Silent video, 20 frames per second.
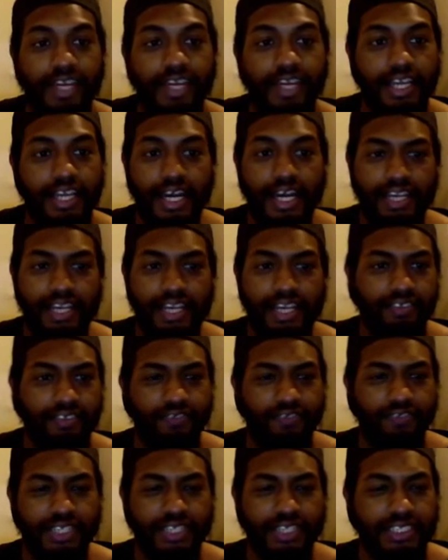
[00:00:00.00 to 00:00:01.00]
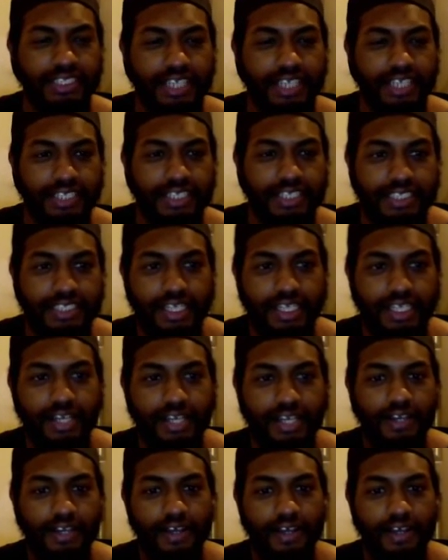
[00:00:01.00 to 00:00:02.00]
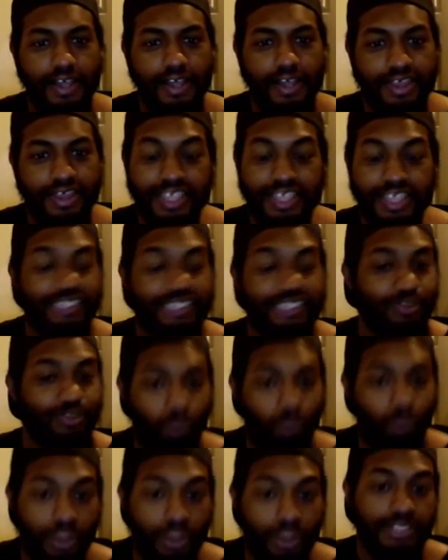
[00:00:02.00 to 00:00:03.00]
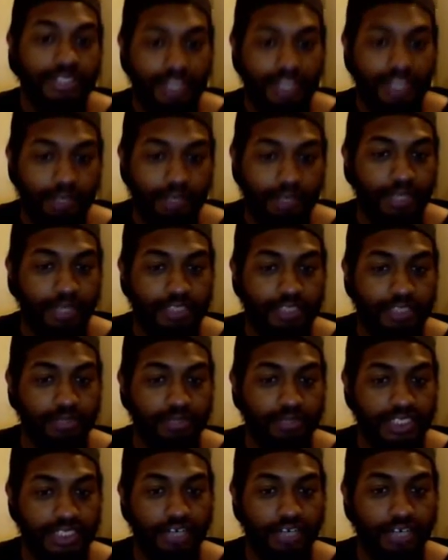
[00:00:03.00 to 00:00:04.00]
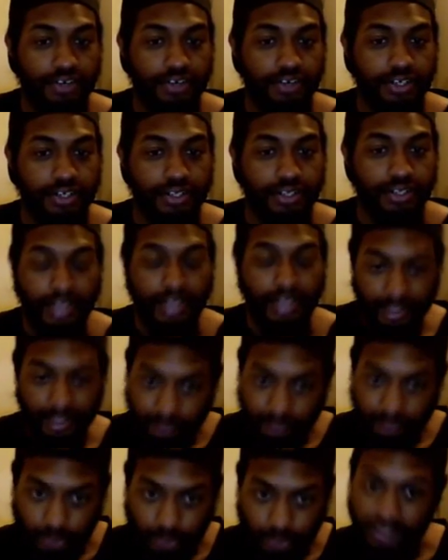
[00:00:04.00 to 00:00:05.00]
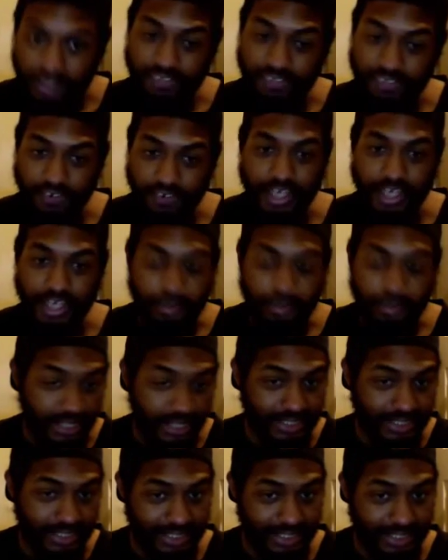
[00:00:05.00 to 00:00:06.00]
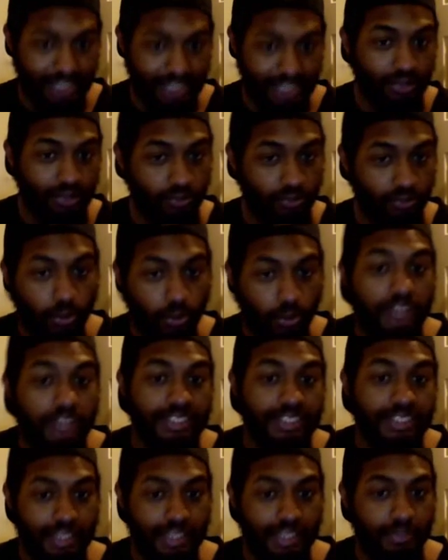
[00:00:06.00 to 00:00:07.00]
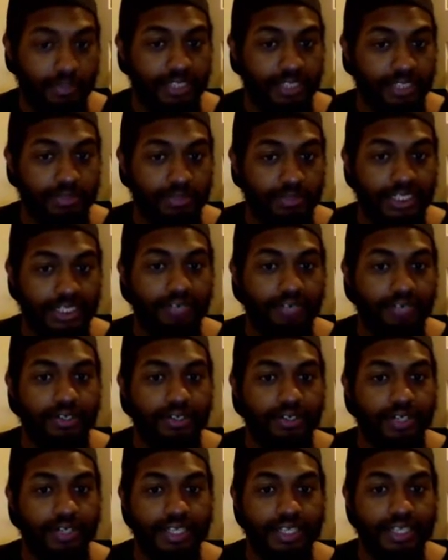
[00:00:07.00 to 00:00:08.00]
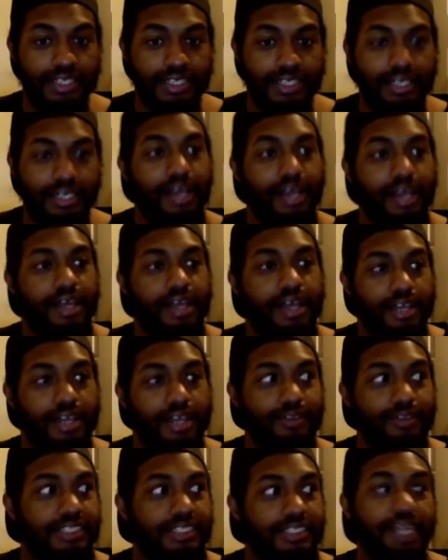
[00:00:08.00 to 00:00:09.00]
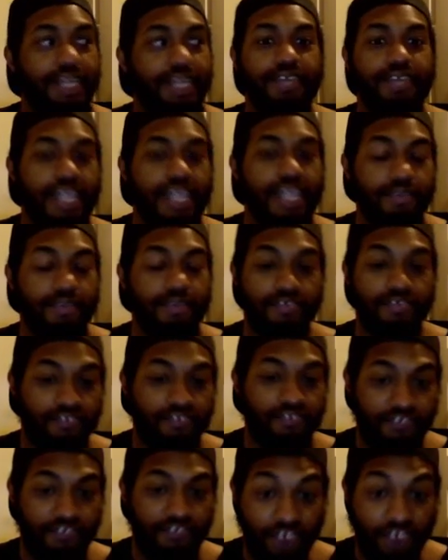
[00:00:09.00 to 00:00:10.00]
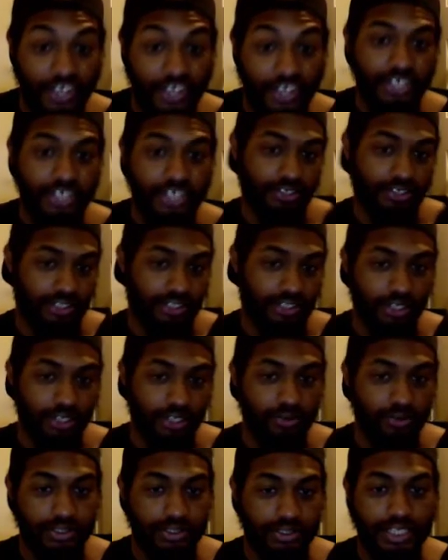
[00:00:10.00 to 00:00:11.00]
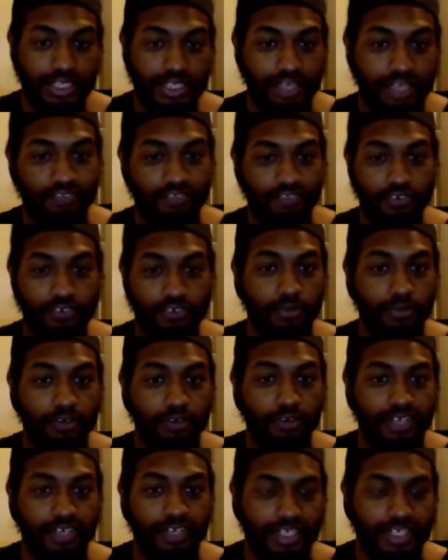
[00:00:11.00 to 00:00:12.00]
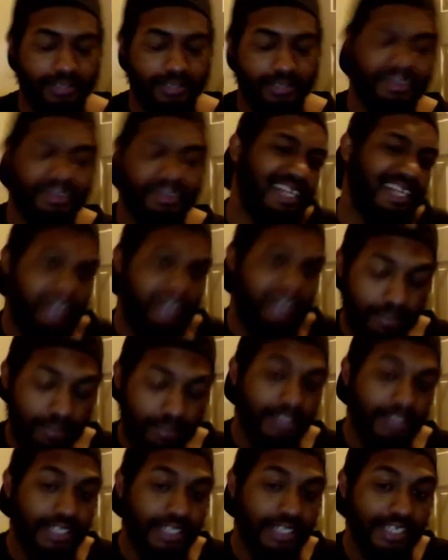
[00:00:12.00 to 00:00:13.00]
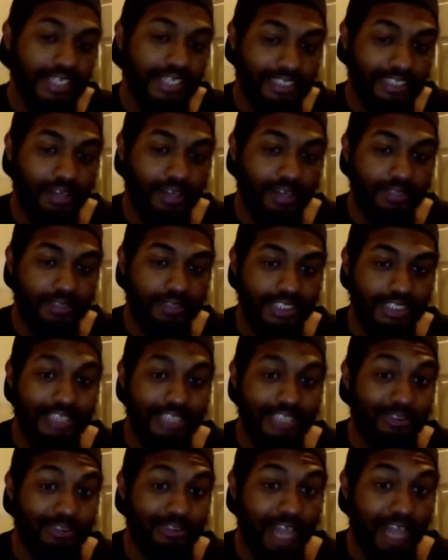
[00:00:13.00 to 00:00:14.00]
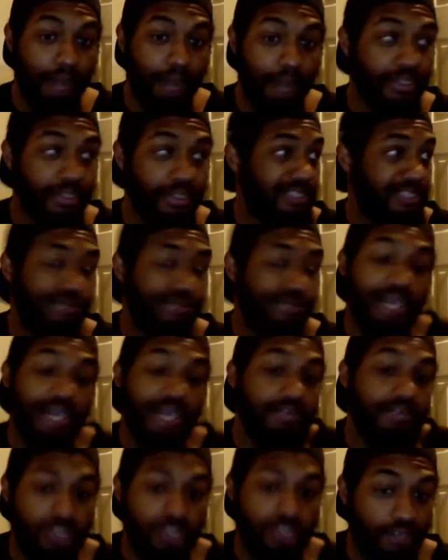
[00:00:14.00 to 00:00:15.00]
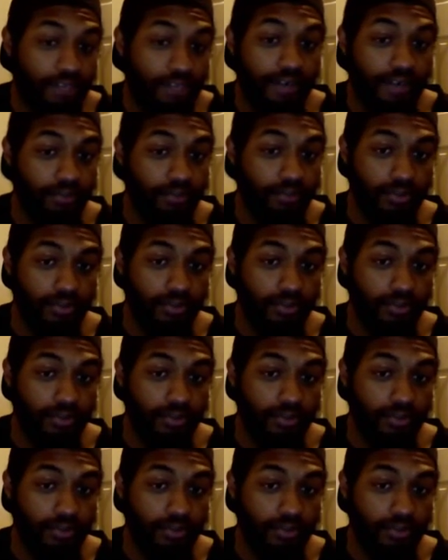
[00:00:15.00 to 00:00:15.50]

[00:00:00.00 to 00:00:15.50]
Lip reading: kind of gave the feeling that this wasn't their best material. Like, it was really funny, but it still wasn't their best material. Like, they're receiving even funnier jokes in the full movie, and admittedly, I still haven't seen Zootopolis. I'm not even sure if I ever